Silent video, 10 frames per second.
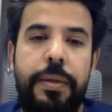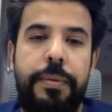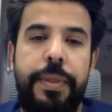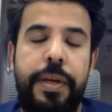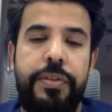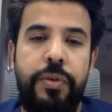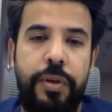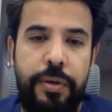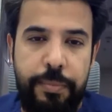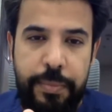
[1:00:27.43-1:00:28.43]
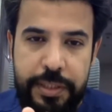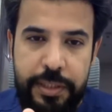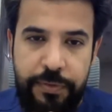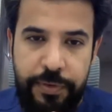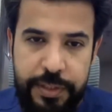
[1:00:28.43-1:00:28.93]
there is no much
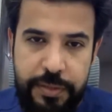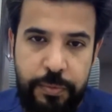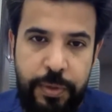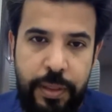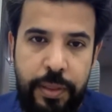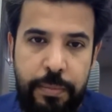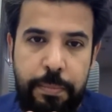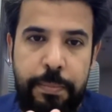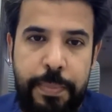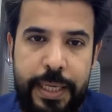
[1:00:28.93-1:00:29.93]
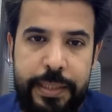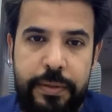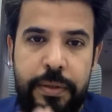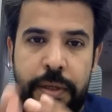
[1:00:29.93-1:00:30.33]
difference between them, but